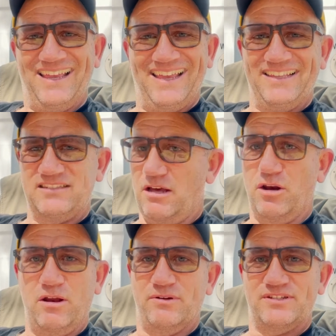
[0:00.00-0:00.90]
I don't
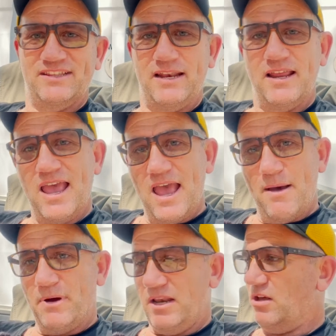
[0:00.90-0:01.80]
know why I said that,
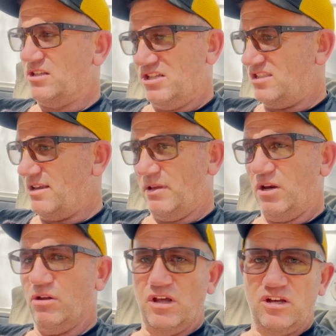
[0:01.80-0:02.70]
but like just something
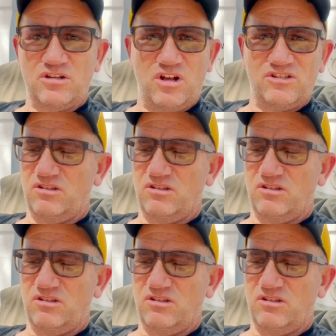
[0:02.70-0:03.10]
along those lines.